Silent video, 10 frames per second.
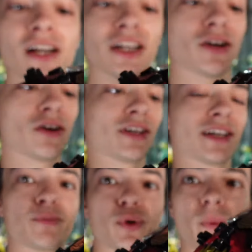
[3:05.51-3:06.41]
I
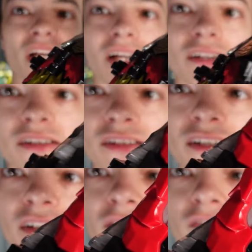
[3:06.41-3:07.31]
can't put my hand
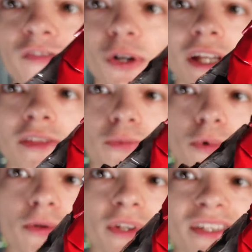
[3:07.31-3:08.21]
fully
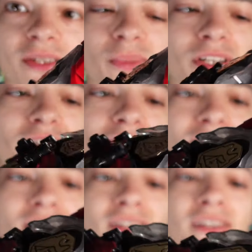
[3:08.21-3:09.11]
through this
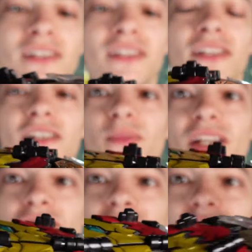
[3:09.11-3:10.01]
because it's
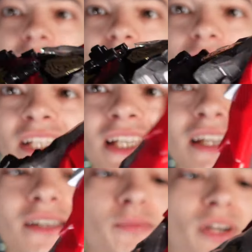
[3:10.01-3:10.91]
made for like a
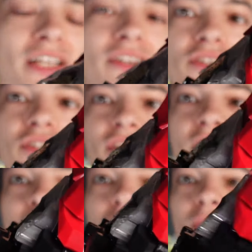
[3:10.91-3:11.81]
kid but I can just
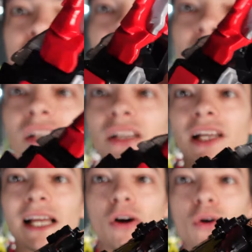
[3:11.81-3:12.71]
about
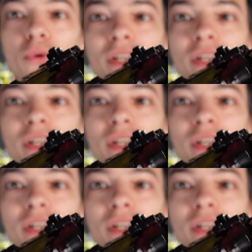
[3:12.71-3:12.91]
like hold